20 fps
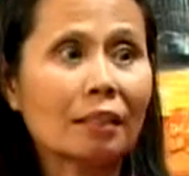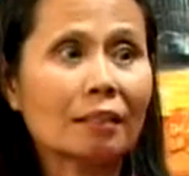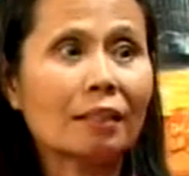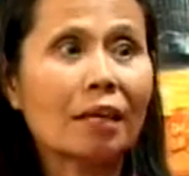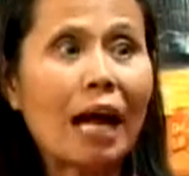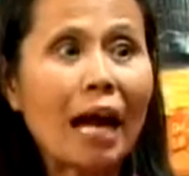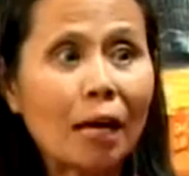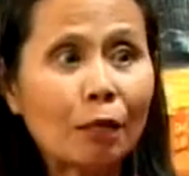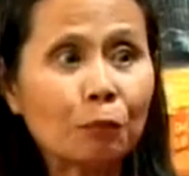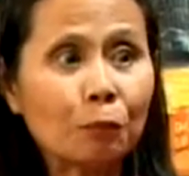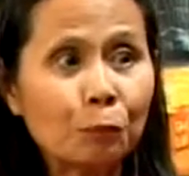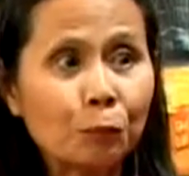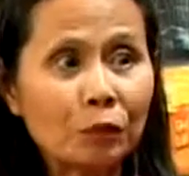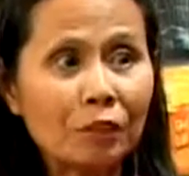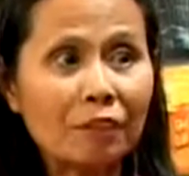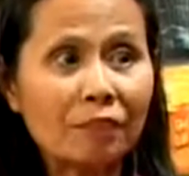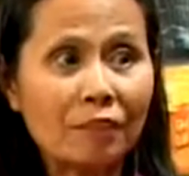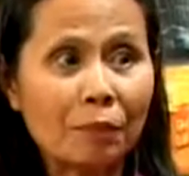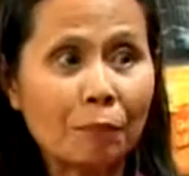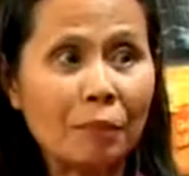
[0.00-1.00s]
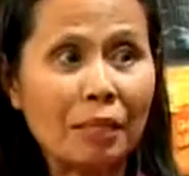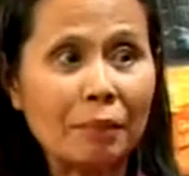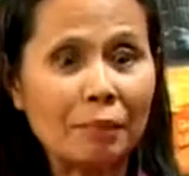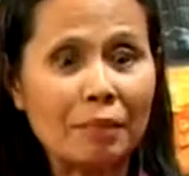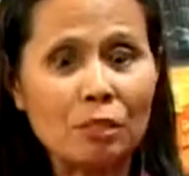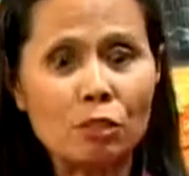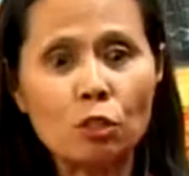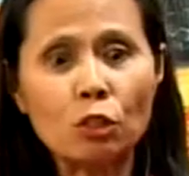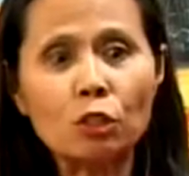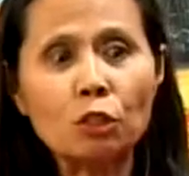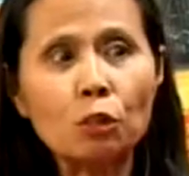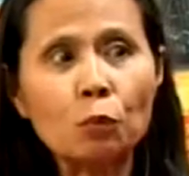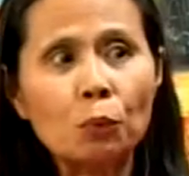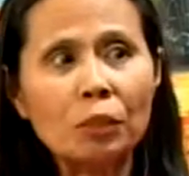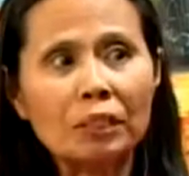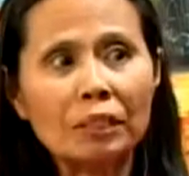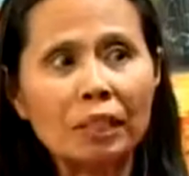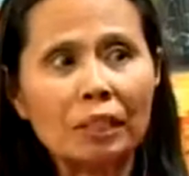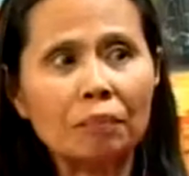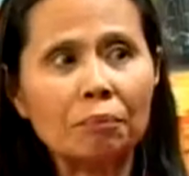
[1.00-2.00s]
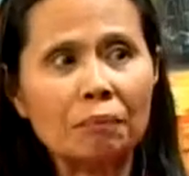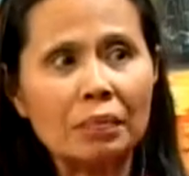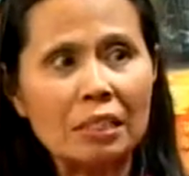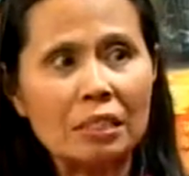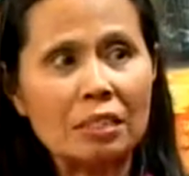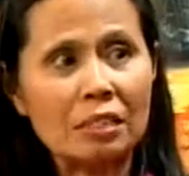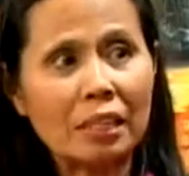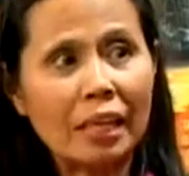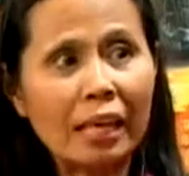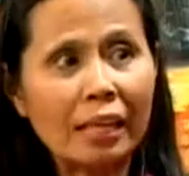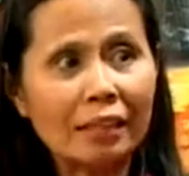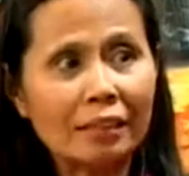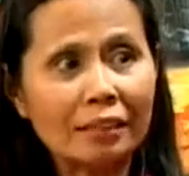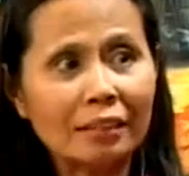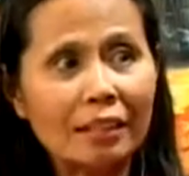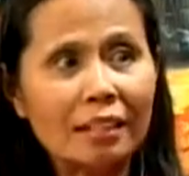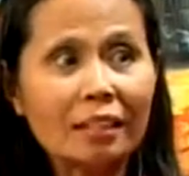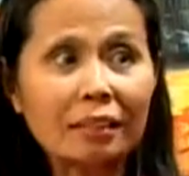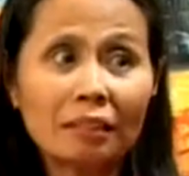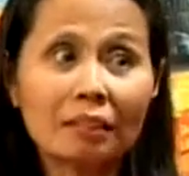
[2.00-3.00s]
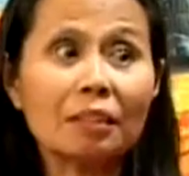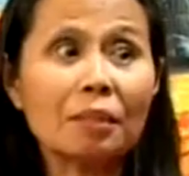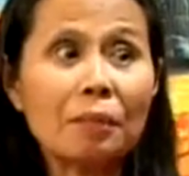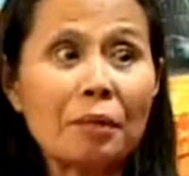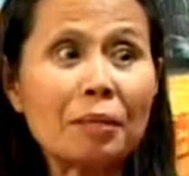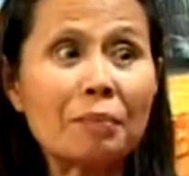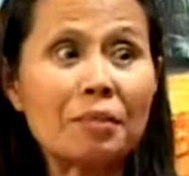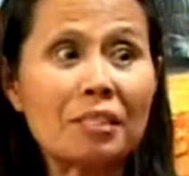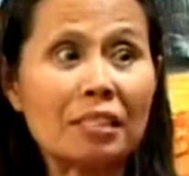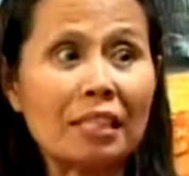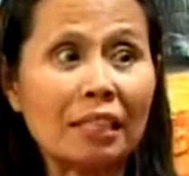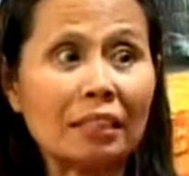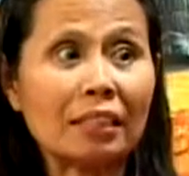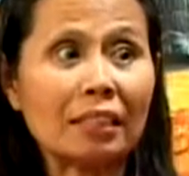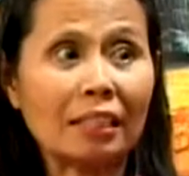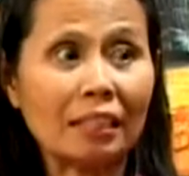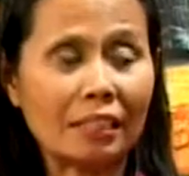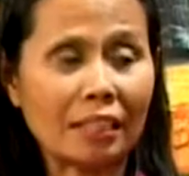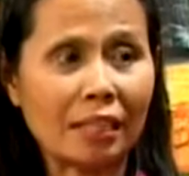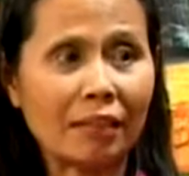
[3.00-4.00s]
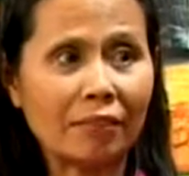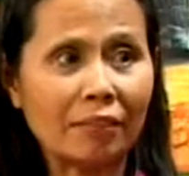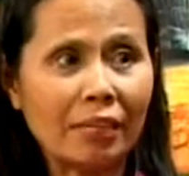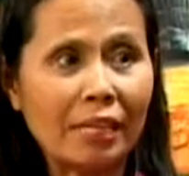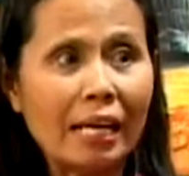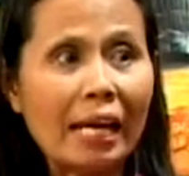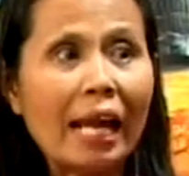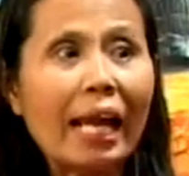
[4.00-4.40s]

the output of the baby so you will not be scared that the baby is getting enough.